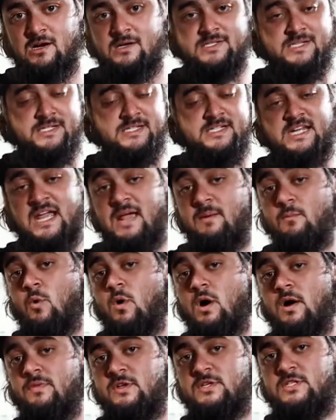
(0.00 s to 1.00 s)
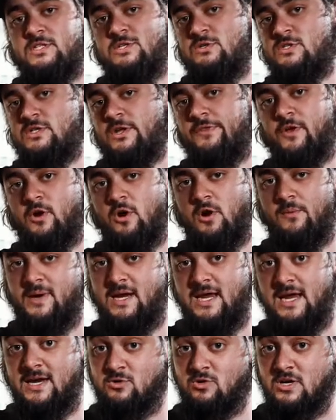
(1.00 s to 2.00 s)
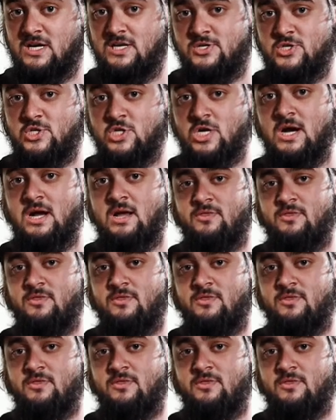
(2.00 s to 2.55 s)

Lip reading: It's the same one that's used on the Garmin InReach.